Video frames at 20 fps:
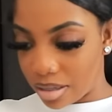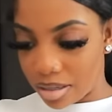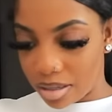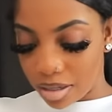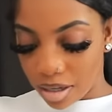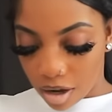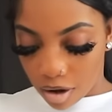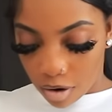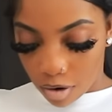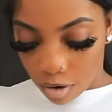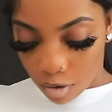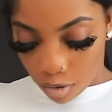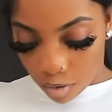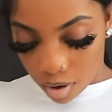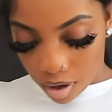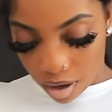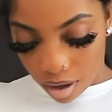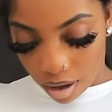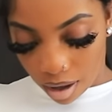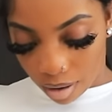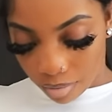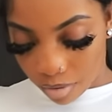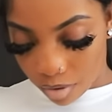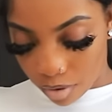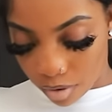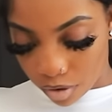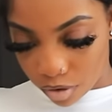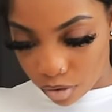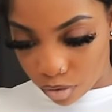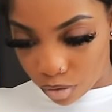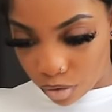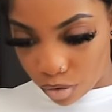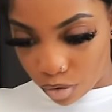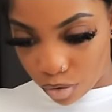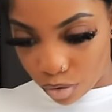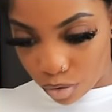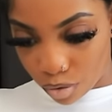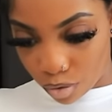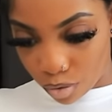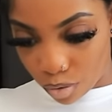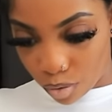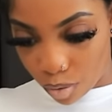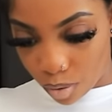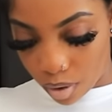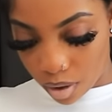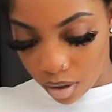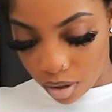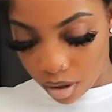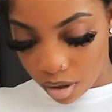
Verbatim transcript: So I'm going to do